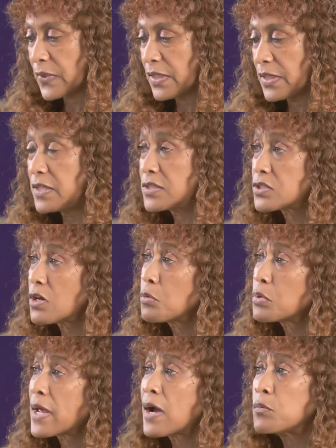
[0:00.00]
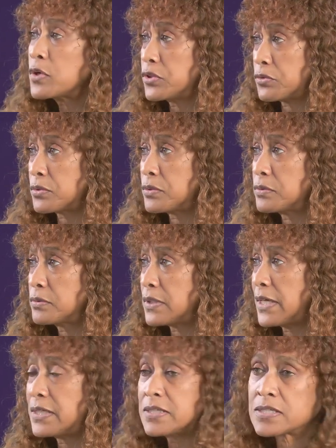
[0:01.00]
He saw what I went through
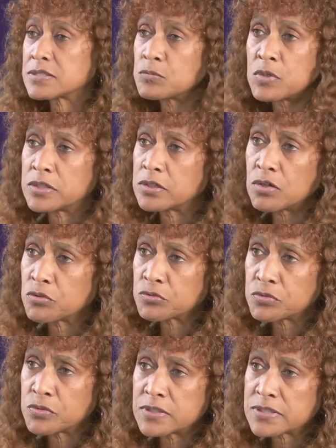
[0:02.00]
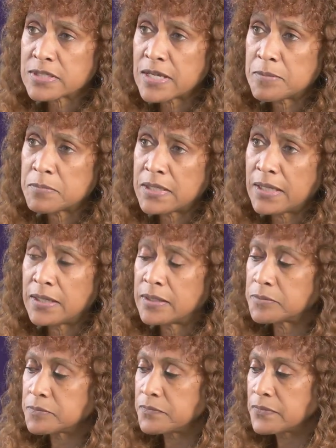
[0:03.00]
and doesn't want to go through the same
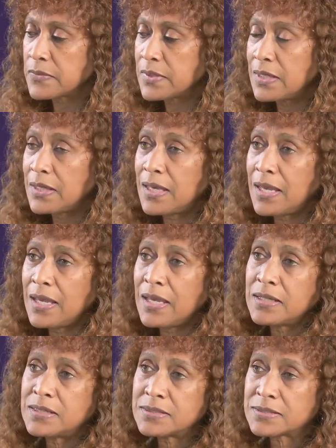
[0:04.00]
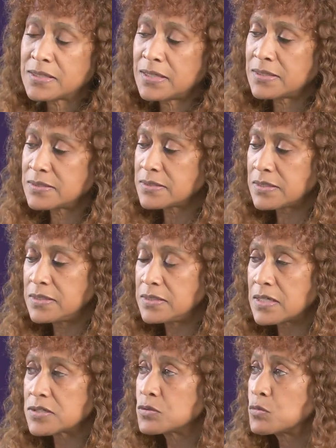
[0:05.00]
thing. And he says he
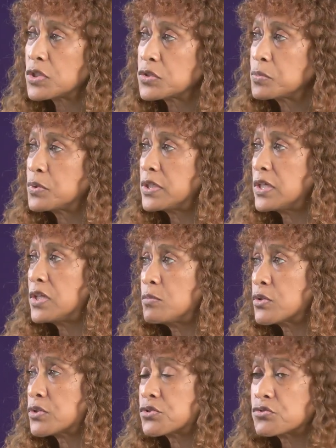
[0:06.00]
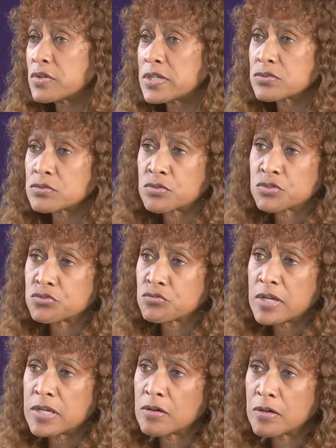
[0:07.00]
doesn't want to put more stress or
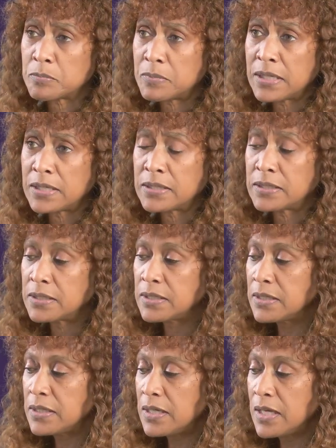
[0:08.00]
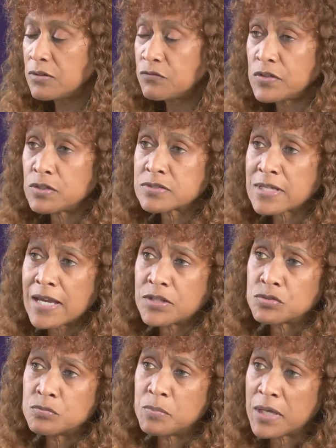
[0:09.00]
strain on me and feels I'd
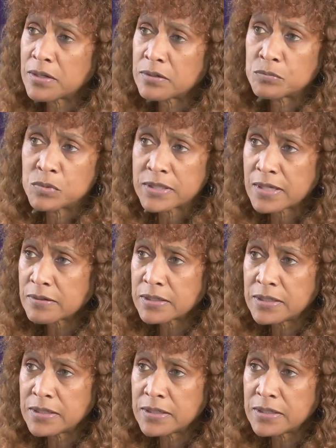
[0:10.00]
do better without